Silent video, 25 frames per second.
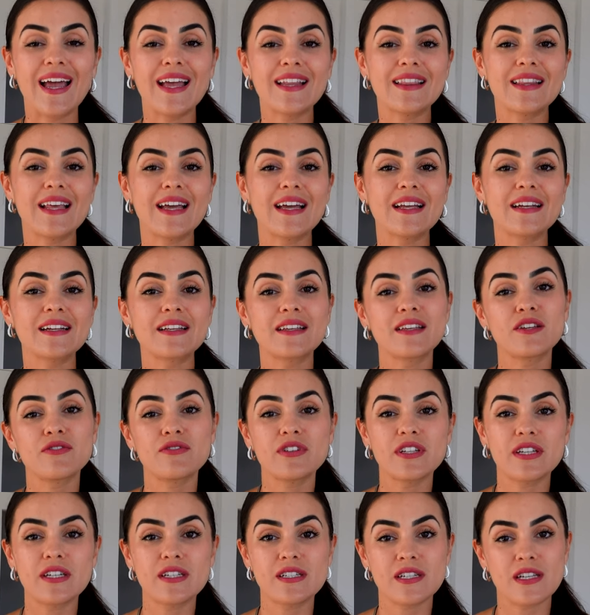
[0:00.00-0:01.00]
and then
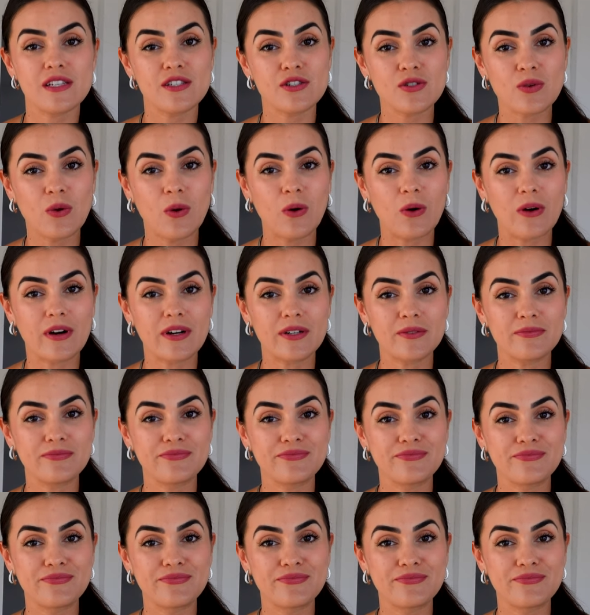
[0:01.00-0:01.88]
giving it a score.